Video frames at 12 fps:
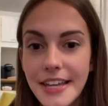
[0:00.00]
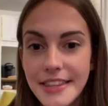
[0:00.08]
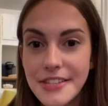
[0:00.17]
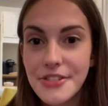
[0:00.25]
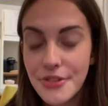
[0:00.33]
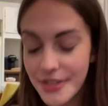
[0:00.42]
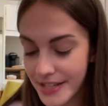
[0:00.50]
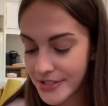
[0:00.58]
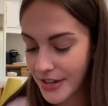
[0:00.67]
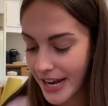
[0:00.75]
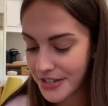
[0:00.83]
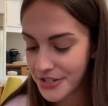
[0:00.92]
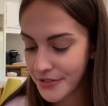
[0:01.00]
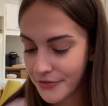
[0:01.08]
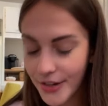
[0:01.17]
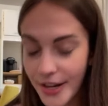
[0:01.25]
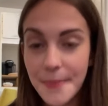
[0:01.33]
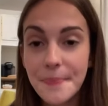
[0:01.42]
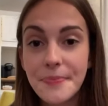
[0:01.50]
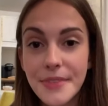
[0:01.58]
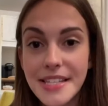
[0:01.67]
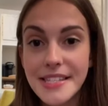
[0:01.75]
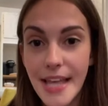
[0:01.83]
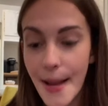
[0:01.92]
Okay, these 2 things are actually from the
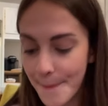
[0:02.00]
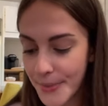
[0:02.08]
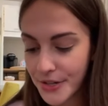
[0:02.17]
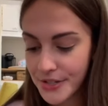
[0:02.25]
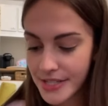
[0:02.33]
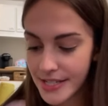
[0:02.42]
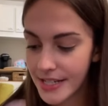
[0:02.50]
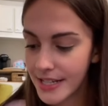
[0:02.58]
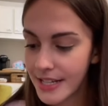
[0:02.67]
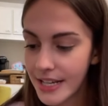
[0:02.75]
same person.